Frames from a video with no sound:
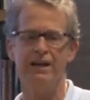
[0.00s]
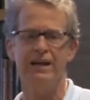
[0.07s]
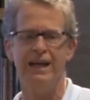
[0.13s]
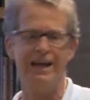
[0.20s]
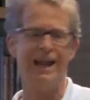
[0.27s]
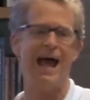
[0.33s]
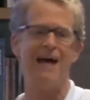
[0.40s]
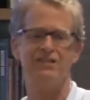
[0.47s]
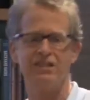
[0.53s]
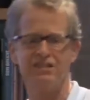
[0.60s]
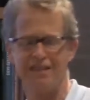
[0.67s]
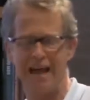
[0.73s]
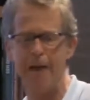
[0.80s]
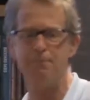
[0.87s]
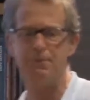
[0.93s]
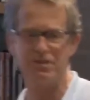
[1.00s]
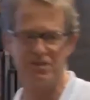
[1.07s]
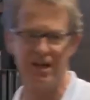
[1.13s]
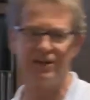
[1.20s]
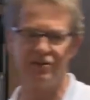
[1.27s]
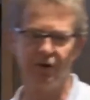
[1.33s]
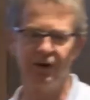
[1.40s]
it has its
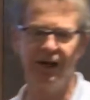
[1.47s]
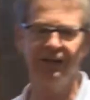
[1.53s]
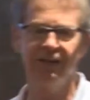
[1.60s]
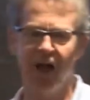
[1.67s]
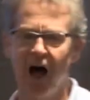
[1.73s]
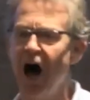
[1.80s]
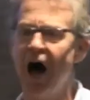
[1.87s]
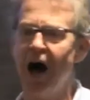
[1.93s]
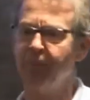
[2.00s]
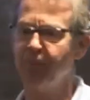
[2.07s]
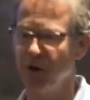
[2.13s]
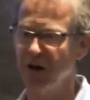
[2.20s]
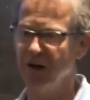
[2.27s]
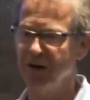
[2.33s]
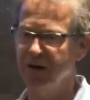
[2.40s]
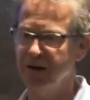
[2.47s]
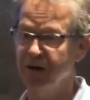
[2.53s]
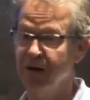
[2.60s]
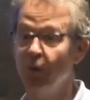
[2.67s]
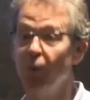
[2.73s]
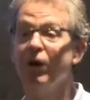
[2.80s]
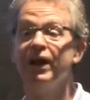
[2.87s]
epicenter in La Habra.
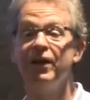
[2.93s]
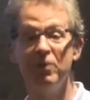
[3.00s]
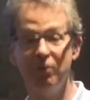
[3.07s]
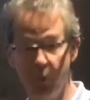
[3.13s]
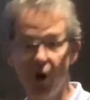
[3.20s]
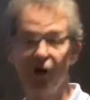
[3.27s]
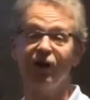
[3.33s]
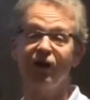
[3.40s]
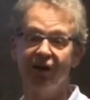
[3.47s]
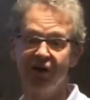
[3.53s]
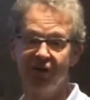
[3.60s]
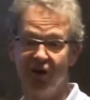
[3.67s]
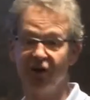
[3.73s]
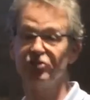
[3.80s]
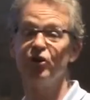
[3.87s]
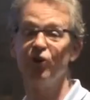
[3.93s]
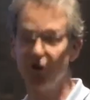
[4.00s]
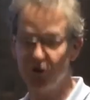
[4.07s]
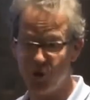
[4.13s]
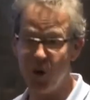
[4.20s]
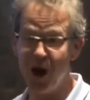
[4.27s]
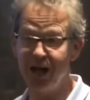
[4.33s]
Well, in the book, there's an
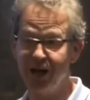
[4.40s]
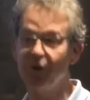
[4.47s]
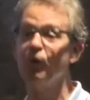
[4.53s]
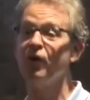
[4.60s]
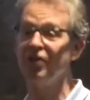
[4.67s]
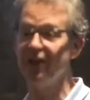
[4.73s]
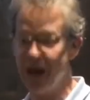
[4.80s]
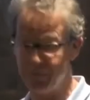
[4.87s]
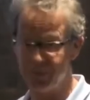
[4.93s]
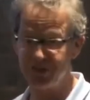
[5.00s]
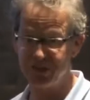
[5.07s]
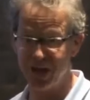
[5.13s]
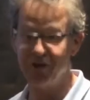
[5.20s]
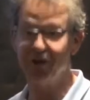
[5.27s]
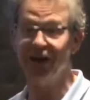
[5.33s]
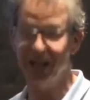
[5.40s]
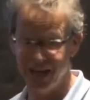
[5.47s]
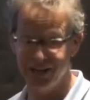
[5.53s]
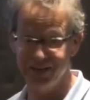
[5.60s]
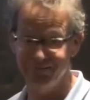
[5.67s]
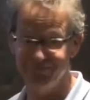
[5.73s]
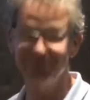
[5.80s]
earthquake with an epicenter
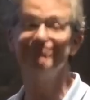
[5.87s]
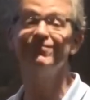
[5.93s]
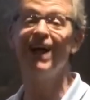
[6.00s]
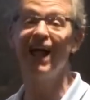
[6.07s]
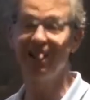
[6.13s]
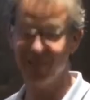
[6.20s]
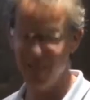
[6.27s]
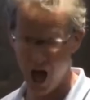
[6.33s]
in La